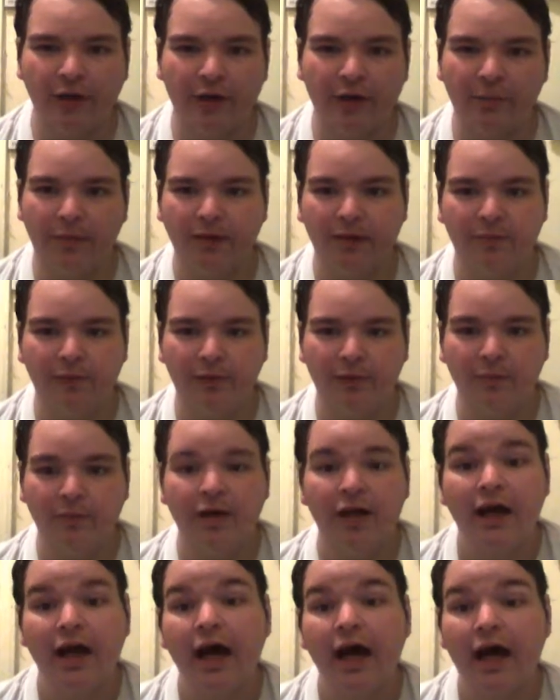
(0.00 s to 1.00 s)
fan made film.
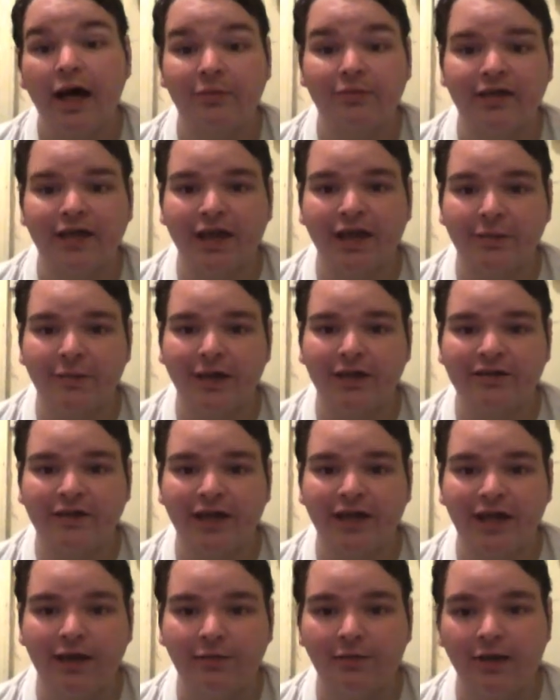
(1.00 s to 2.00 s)
I'm Tekken
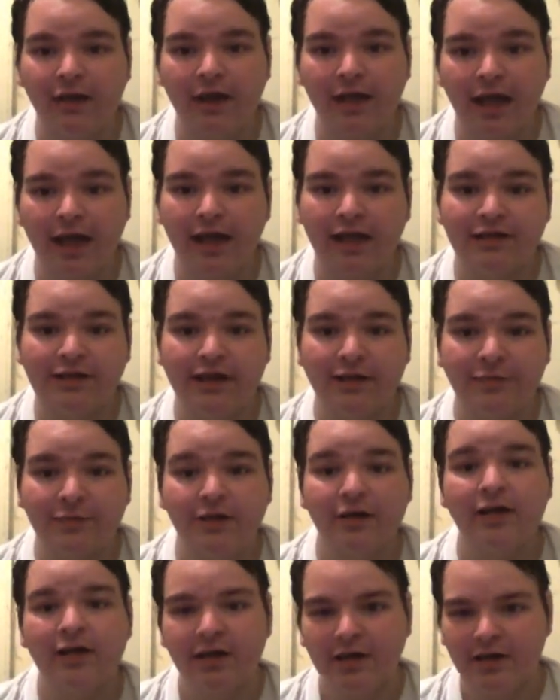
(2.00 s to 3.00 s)
Master
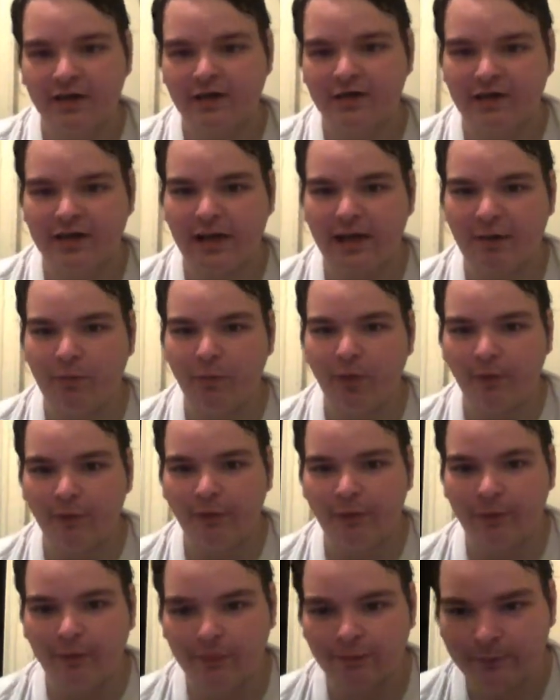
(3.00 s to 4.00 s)
87. Stay
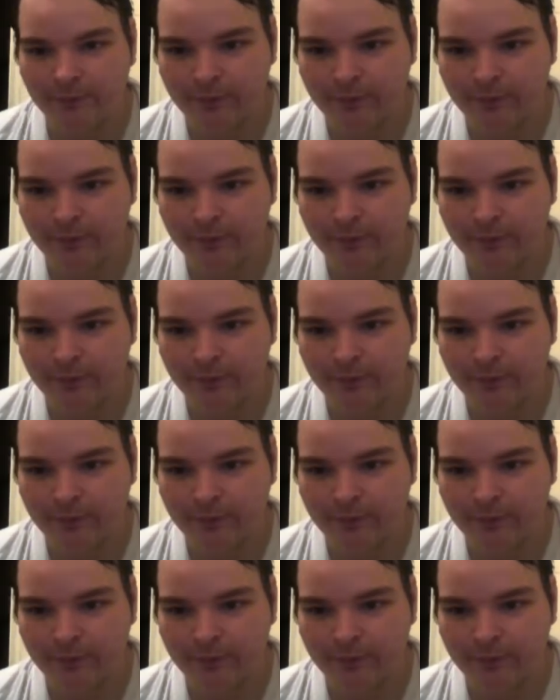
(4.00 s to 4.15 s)
morphin'.